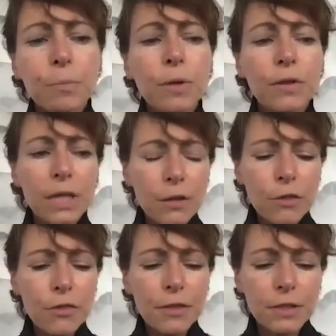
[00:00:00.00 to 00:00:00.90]
But the other
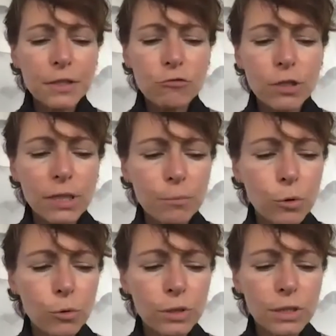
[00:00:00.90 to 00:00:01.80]
thing that's really
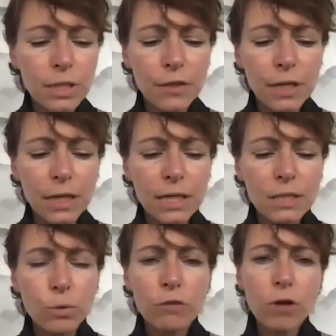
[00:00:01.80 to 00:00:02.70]
important, I think, is
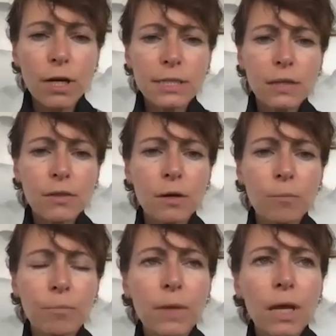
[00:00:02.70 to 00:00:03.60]
we're writing them